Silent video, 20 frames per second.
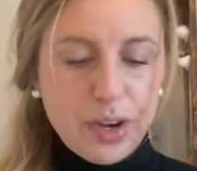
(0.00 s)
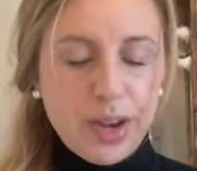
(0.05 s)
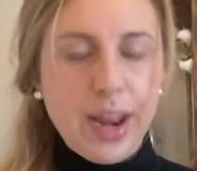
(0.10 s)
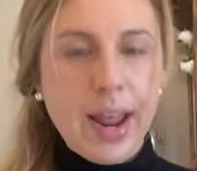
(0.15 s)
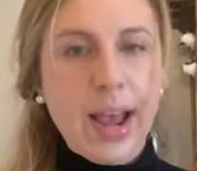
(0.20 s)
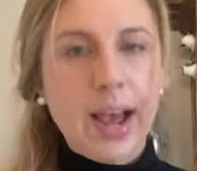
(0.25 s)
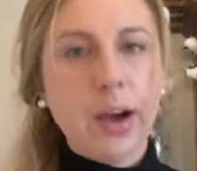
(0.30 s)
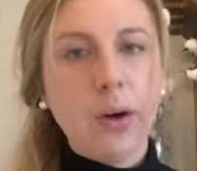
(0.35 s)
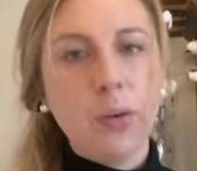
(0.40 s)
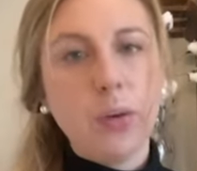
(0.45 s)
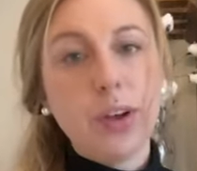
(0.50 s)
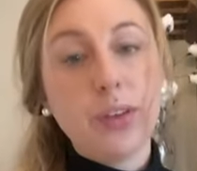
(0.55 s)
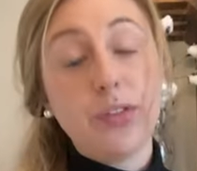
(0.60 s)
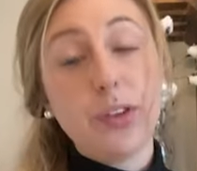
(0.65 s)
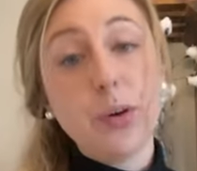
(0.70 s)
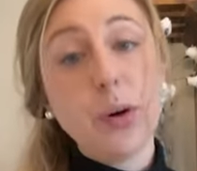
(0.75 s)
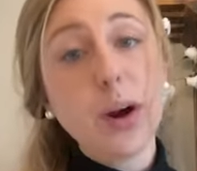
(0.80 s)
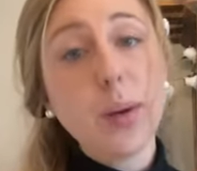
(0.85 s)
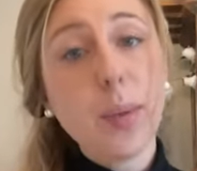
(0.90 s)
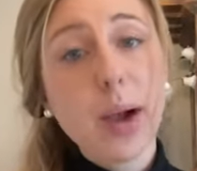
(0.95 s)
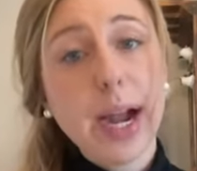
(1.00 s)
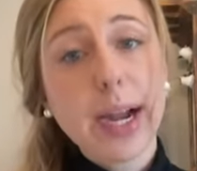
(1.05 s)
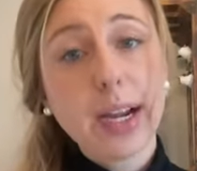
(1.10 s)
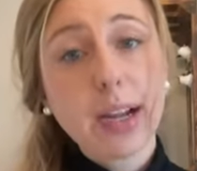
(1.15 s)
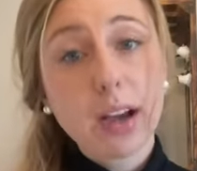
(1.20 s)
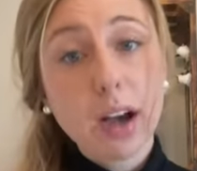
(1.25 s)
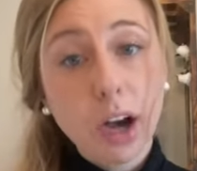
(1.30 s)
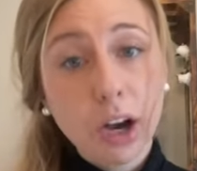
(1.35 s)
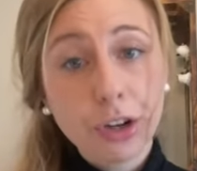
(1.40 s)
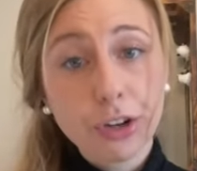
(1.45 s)
Now, if you are buying
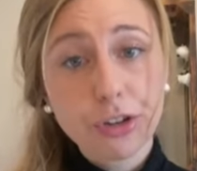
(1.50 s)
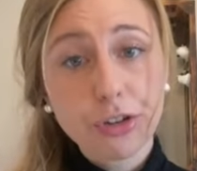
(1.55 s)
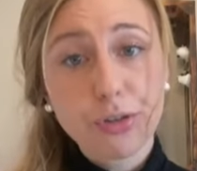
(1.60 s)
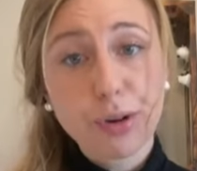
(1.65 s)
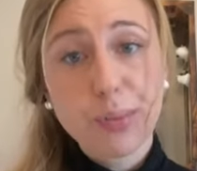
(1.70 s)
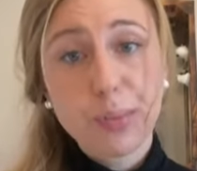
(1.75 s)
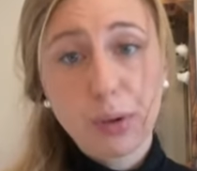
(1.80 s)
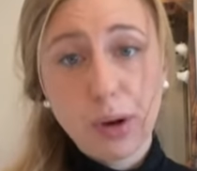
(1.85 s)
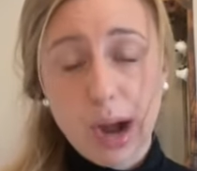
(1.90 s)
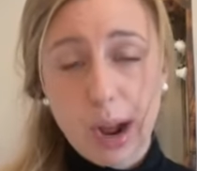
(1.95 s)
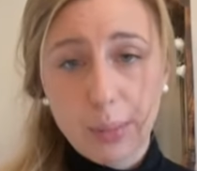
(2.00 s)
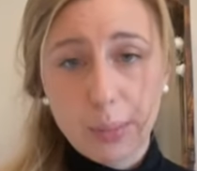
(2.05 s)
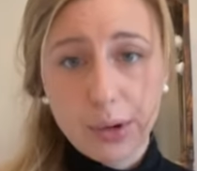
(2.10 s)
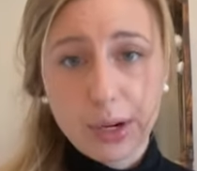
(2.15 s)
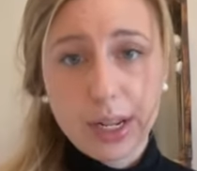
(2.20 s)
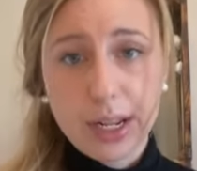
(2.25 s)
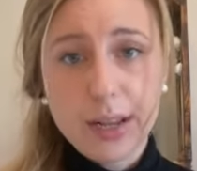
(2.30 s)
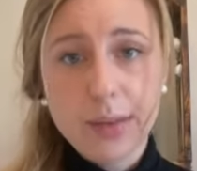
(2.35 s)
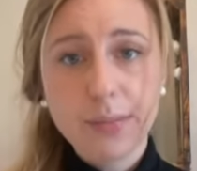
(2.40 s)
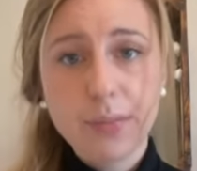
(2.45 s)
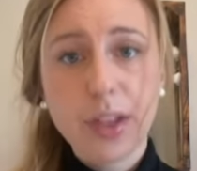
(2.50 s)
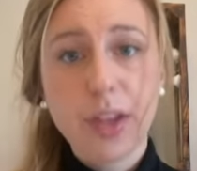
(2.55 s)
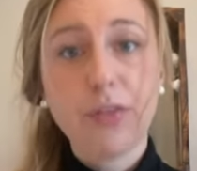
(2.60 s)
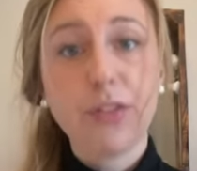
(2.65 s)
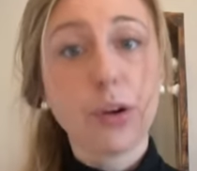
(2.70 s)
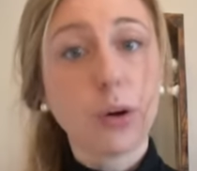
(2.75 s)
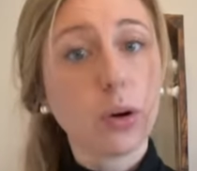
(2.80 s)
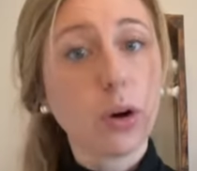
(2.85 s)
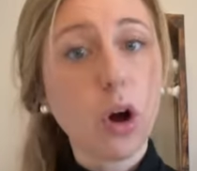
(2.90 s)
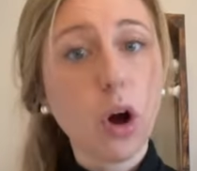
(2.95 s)
a country property,
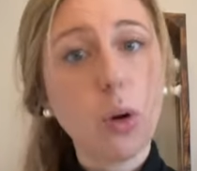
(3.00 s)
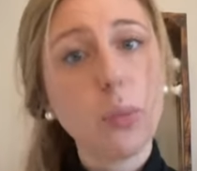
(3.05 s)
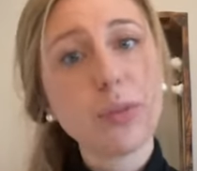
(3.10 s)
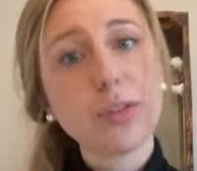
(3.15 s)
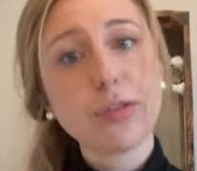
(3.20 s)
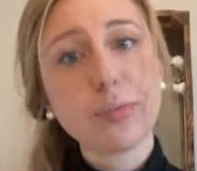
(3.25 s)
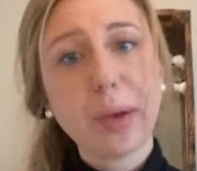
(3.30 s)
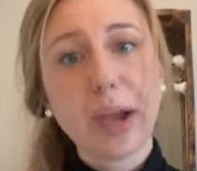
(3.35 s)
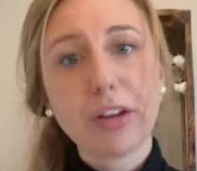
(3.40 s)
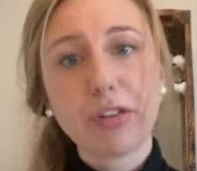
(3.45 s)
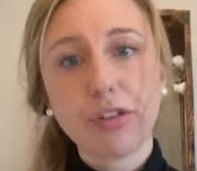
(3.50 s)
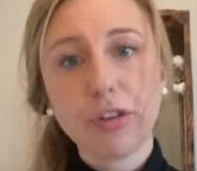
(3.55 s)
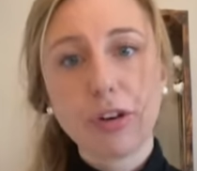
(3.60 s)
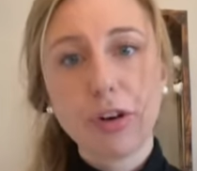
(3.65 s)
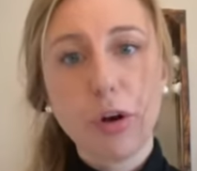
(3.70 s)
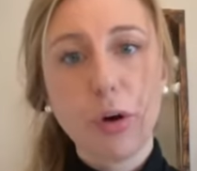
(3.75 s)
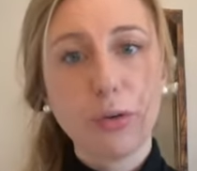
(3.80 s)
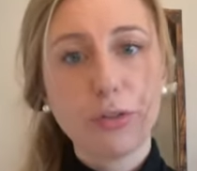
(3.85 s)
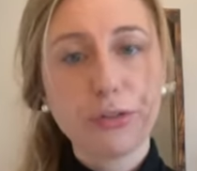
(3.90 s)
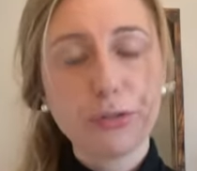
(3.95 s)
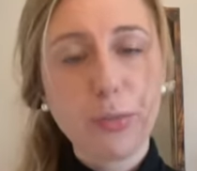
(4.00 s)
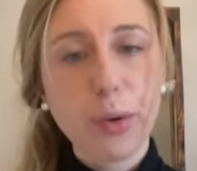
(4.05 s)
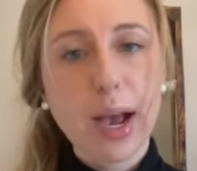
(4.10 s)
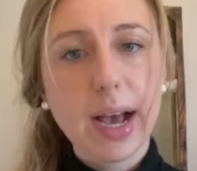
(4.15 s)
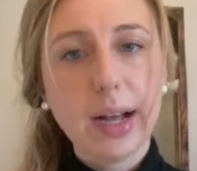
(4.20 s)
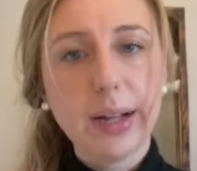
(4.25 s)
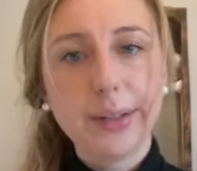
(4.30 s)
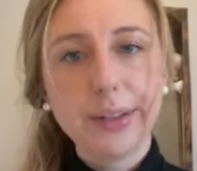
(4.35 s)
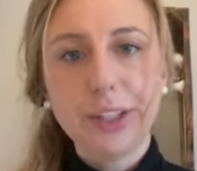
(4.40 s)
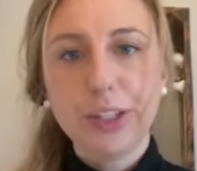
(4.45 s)
if your home inspection goes
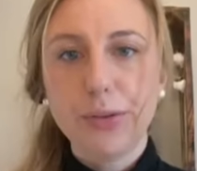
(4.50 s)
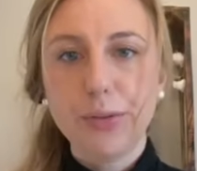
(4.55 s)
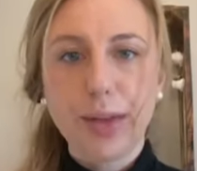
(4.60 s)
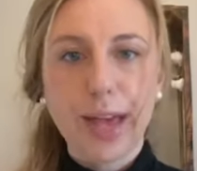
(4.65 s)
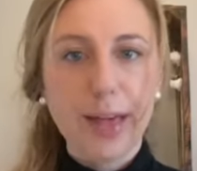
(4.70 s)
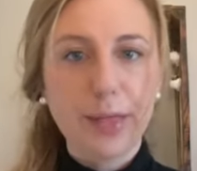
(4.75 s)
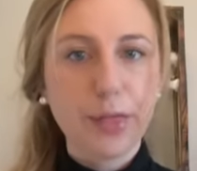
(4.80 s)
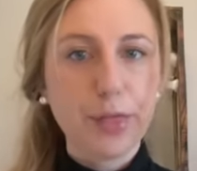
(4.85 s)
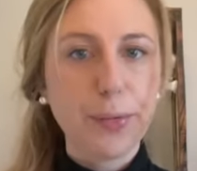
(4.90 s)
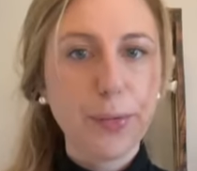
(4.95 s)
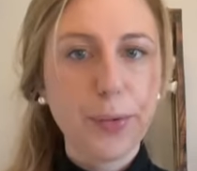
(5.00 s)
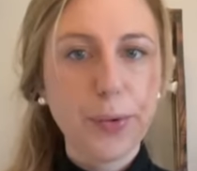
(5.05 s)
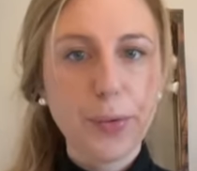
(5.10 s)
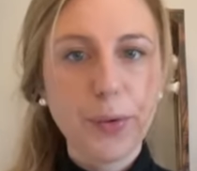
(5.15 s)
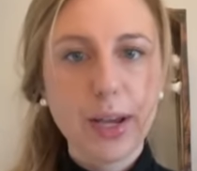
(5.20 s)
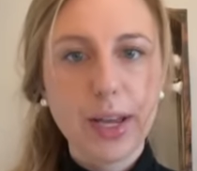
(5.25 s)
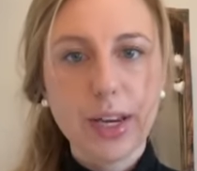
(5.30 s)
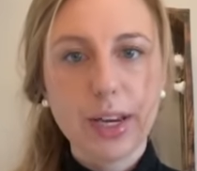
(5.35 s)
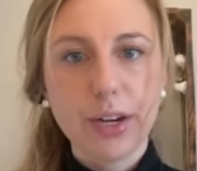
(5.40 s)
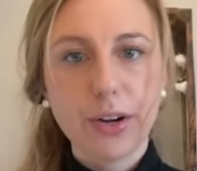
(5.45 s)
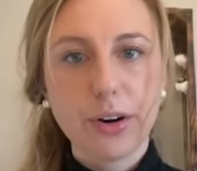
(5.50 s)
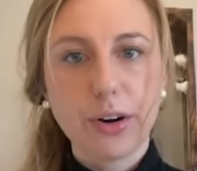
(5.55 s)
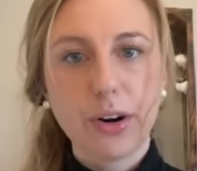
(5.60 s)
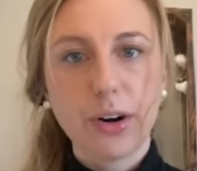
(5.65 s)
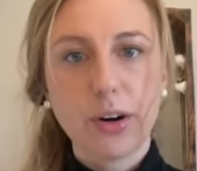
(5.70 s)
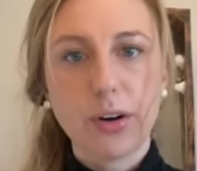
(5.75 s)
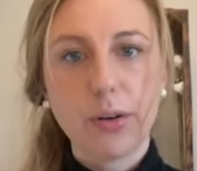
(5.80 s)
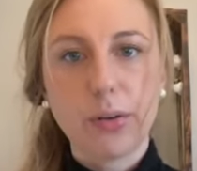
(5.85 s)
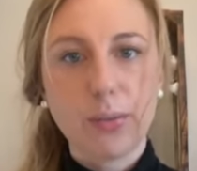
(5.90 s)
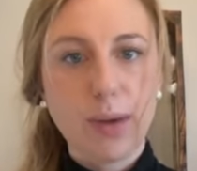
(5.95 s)
well, you get through it,
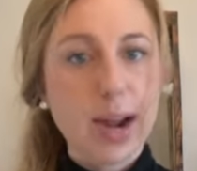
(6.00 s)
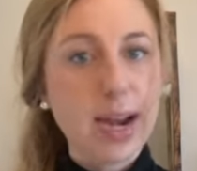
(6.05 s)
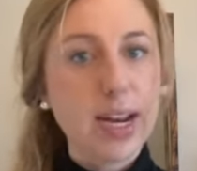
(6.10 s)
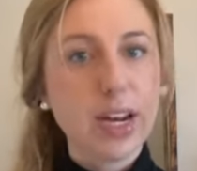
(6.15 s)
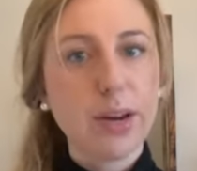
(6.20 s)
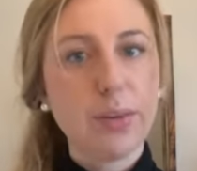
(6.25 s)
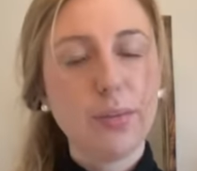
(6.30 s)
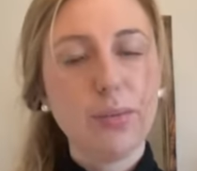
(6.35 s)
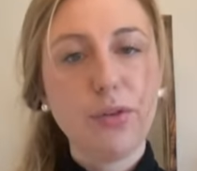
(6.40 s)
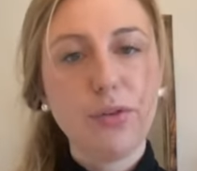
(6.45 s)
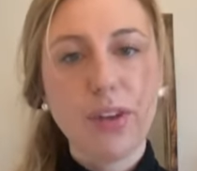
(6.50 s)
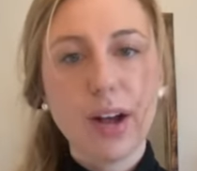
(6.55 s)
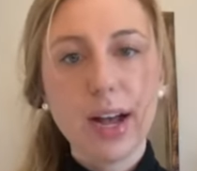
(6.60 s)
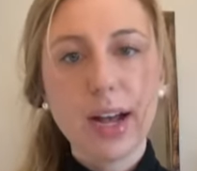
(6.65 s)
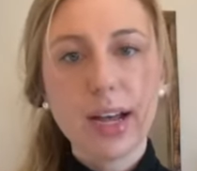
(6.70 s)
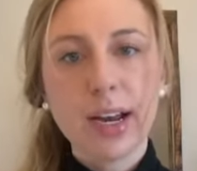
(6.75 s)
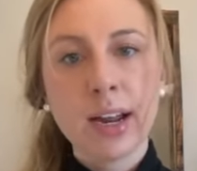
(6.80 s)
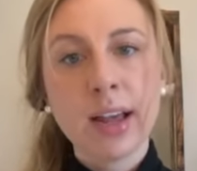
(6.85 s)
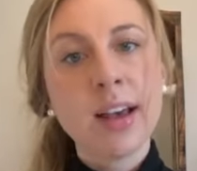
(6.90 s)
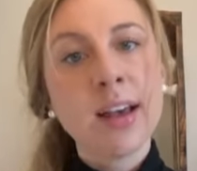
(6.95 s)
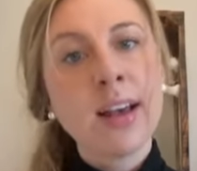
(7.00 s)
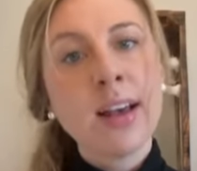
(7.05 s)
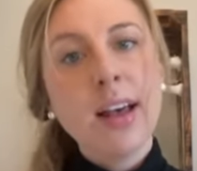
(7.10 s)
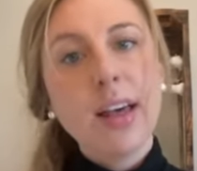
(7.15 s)
you're ready to move on,